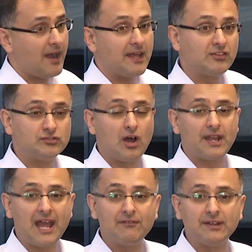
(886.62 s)
is not
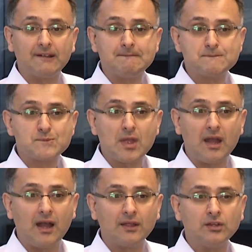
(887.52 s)
having,
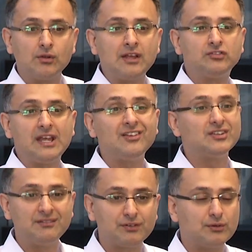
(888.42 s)

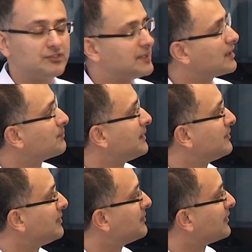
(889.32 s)
isn't influencing
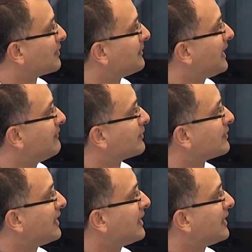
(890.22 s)
their behavior